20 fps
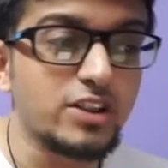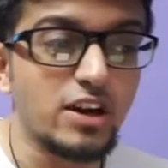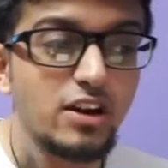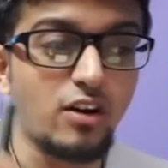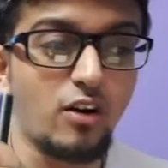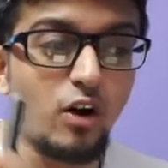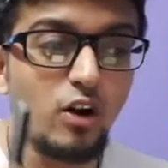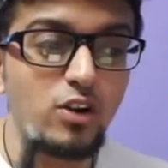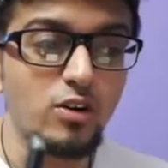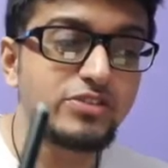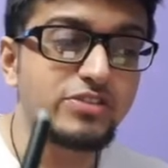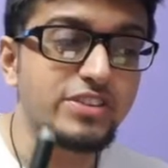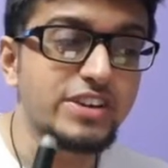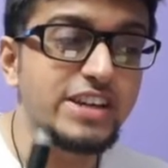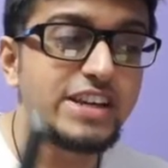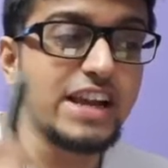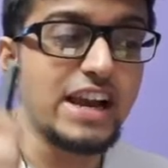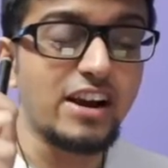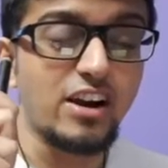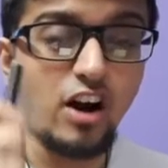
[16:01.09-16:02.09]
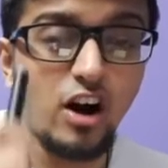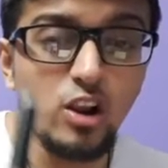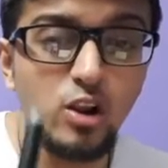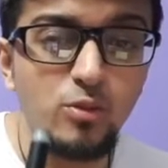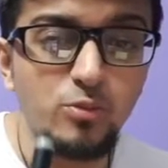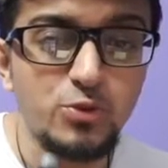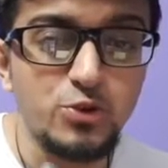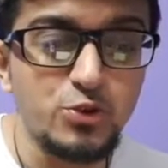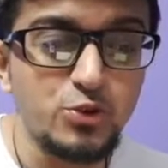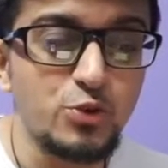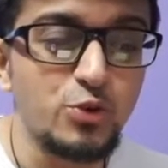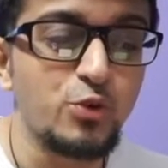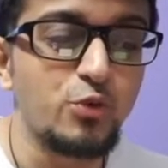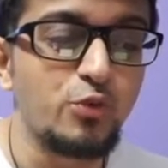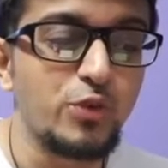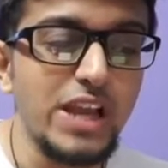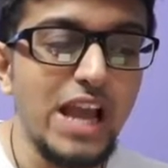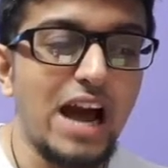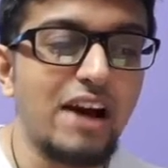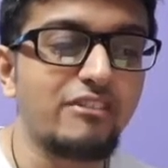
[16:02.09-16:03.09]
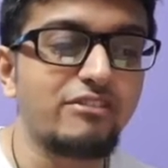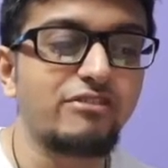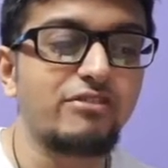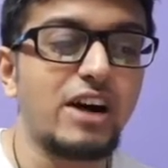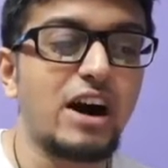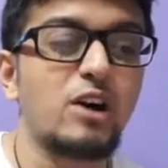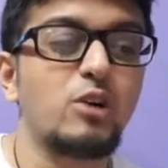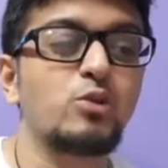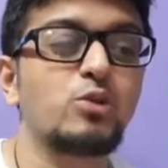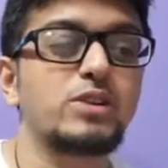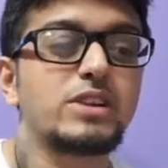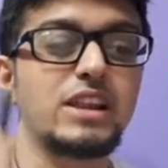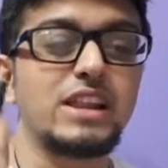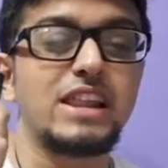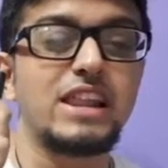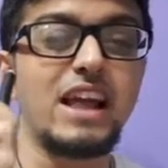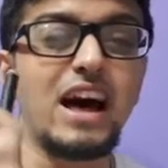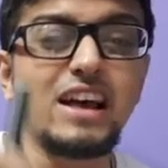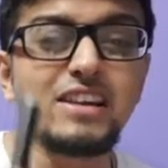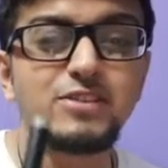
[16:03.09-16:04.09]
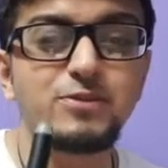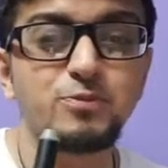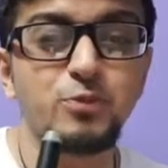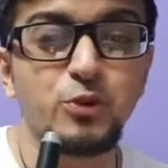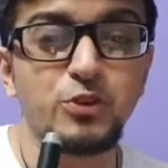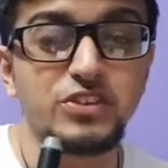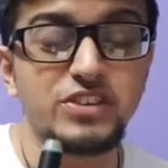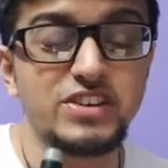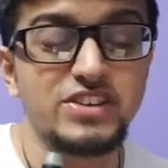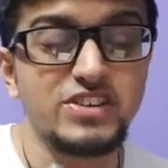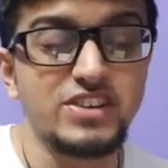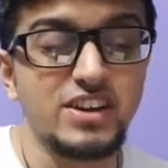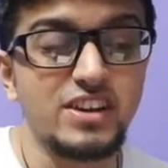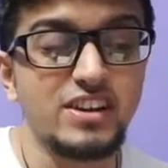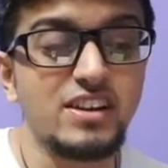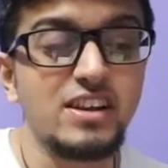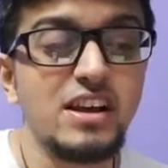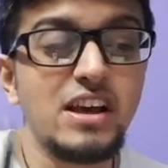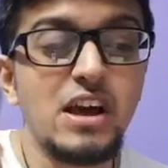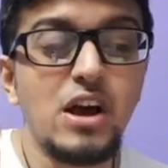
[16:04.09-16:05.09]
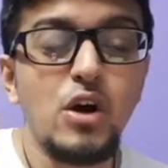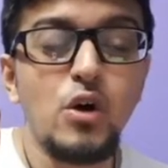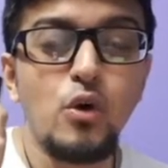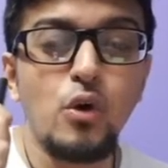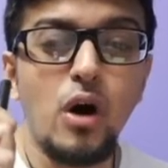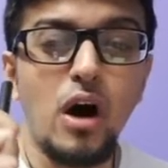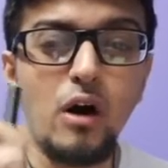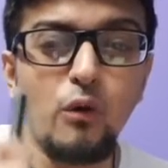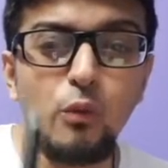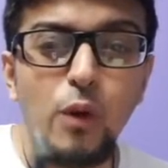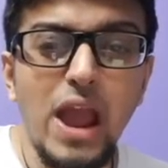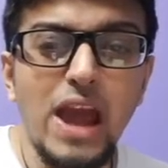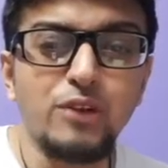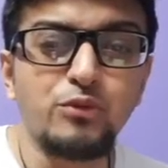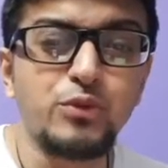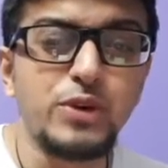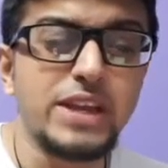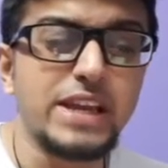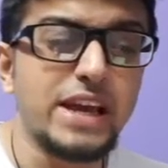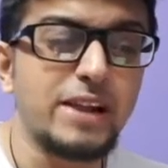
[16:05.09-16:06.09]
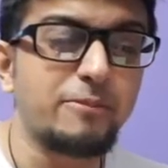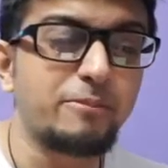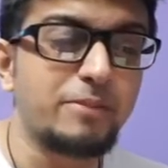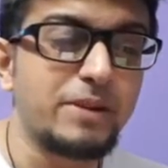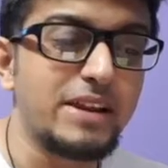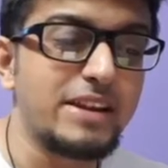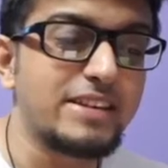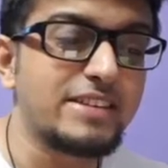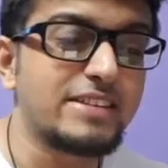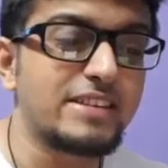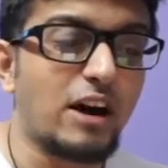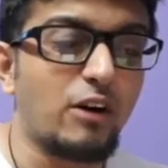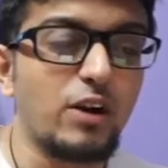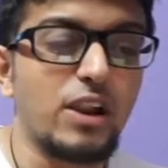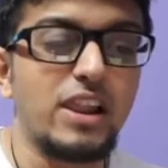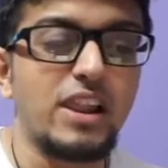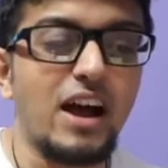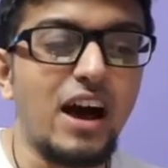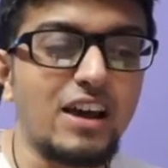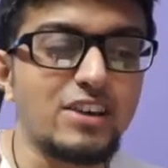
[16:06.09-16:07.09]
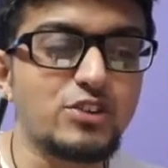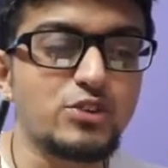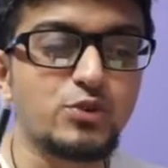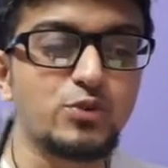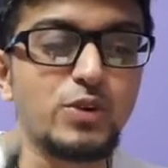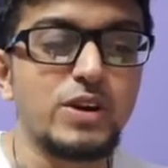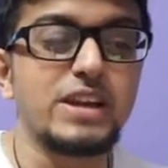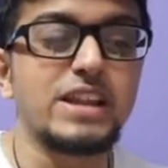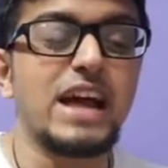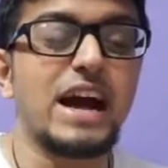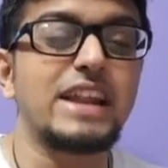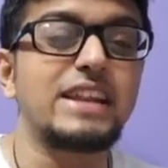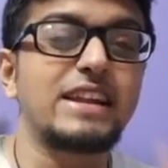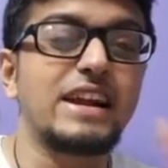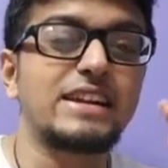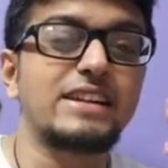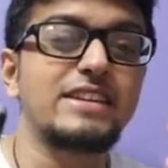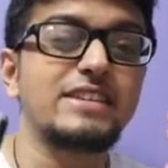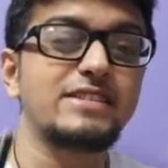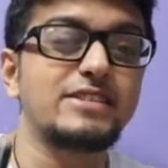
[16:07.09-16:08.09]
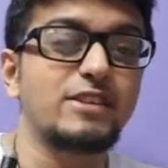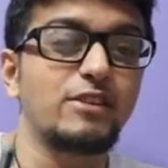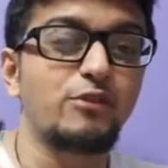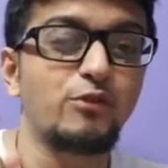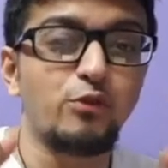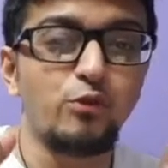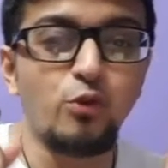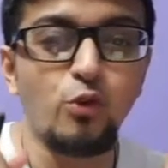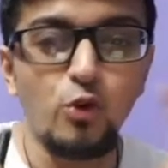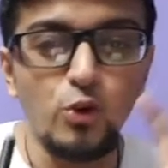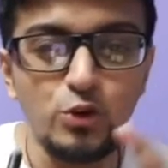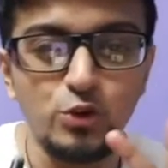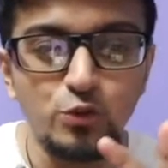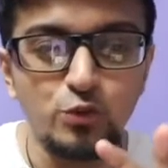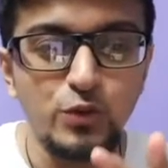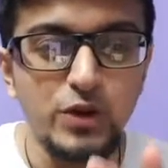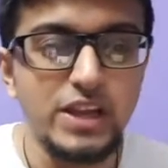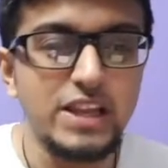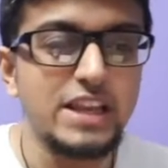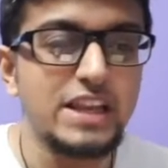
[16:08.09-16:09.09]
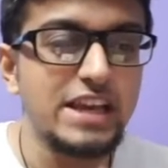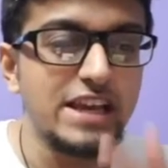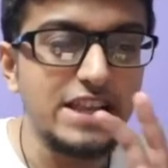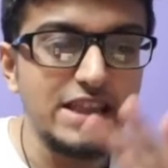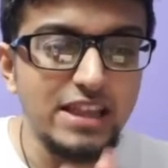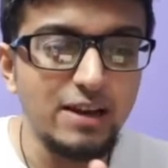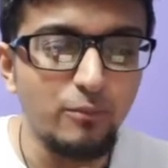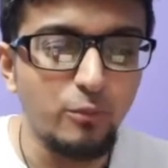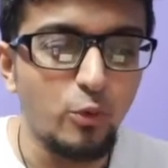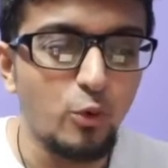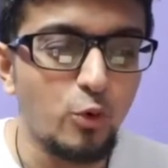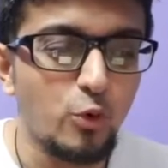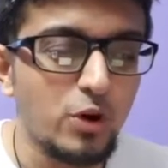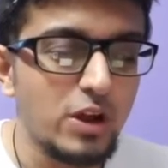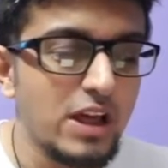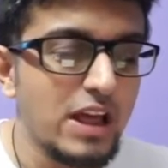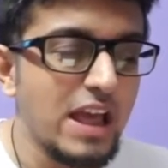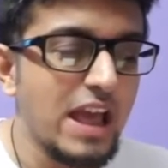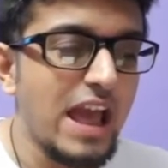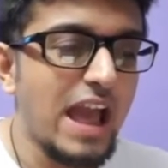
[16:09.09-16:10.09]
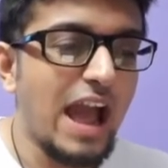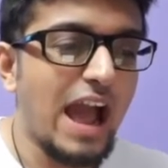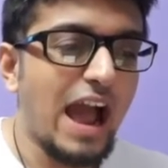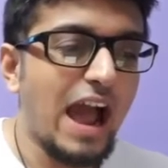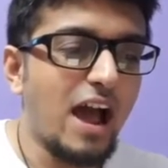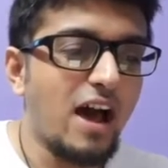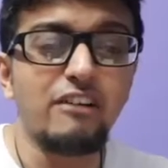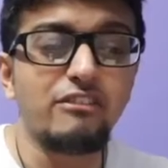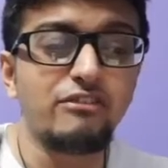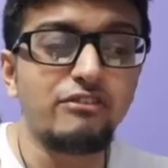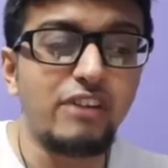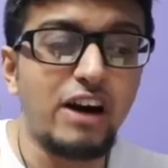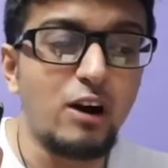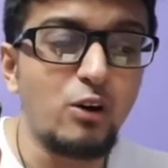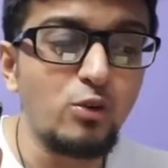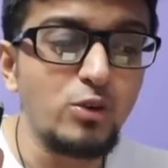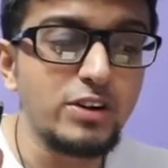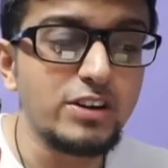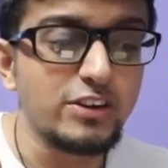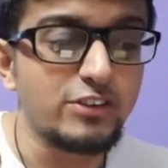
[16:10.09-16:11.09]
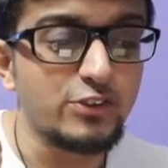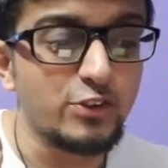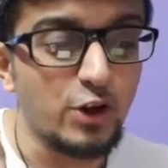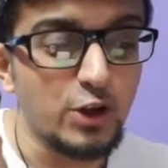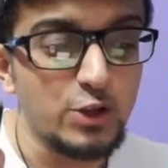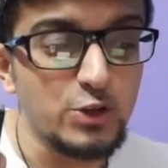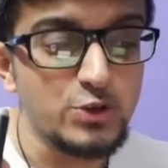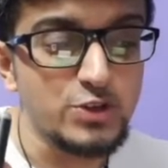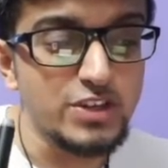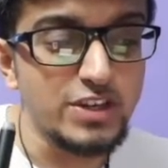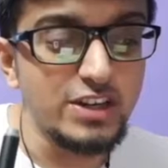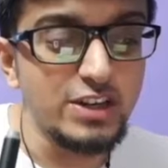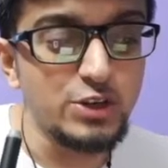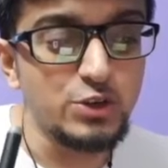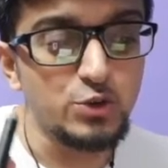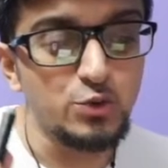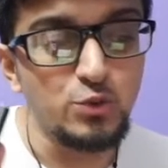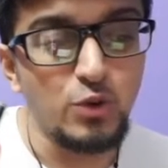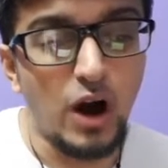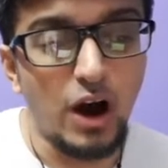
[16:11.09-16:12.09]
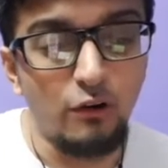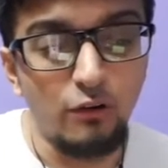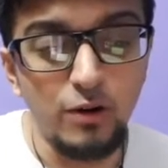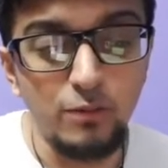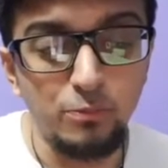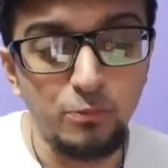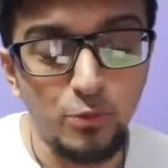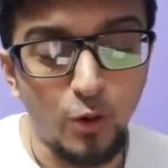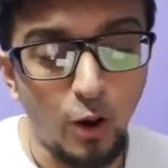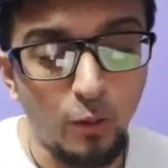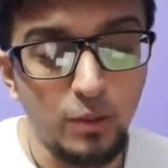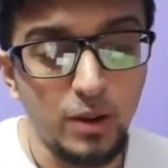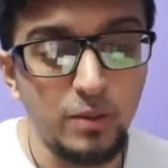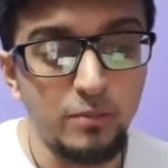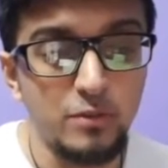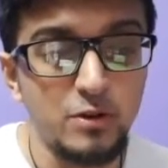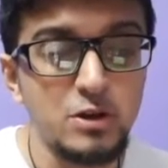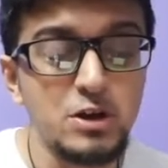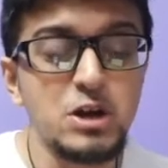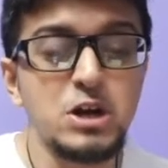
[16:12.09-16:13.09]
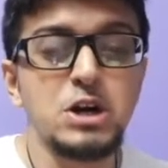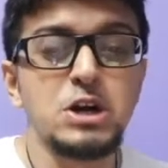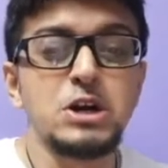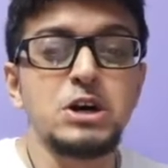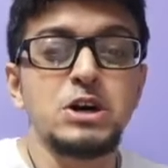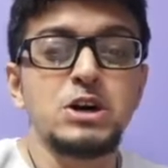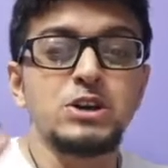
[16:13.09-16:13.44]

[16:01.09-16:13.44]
step on the row 3 column 2 we have found the last position where we can place our last queen, and that is the fourth queen in the board, and we have found the solution to our problem.